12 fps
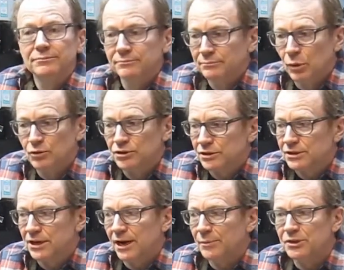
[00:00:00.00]
Most of the
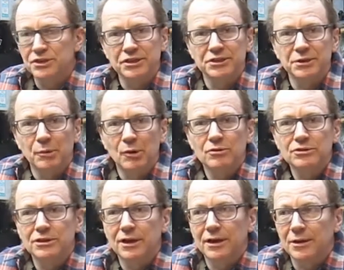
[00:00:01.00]
time it sits in a box
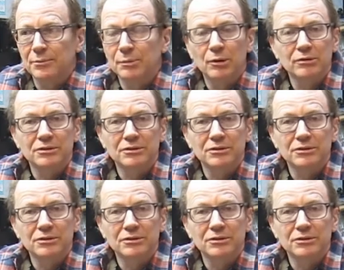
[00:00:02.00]
till I can be bothered